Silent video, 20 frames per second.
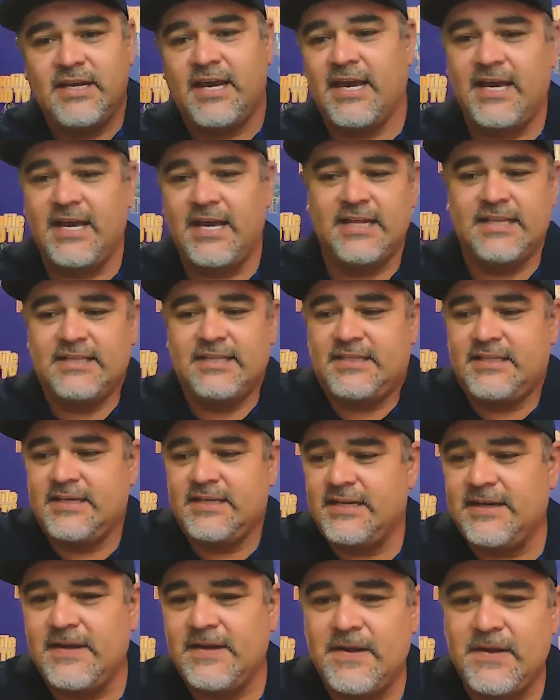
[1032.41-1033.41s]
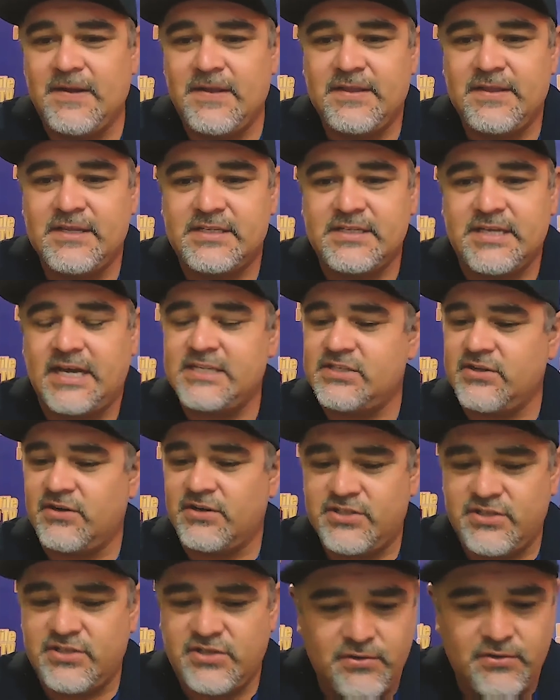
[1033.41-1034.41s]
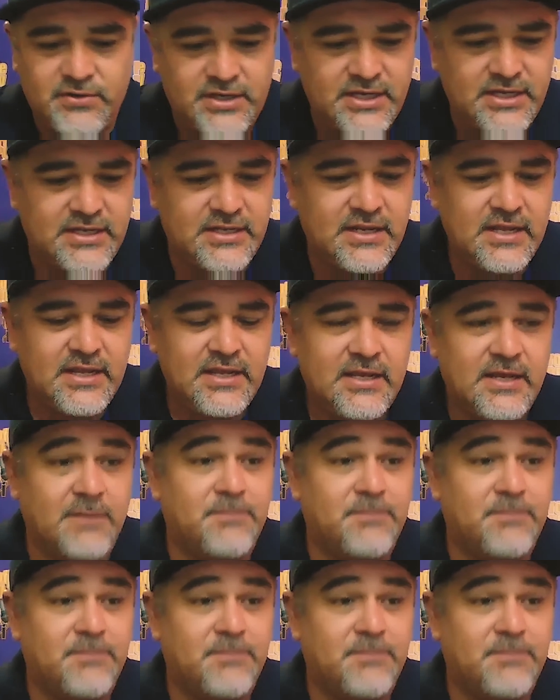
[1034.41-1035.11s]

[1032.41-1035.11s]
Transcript: and this guy starts choking,